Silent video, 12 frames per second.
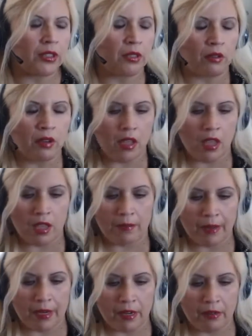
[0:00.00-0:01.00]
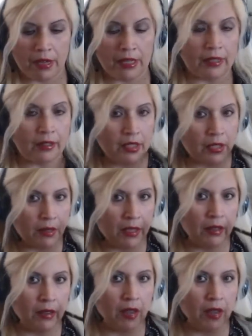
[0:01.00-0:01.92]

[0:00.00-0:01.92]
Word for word: So, but anyway, like this one,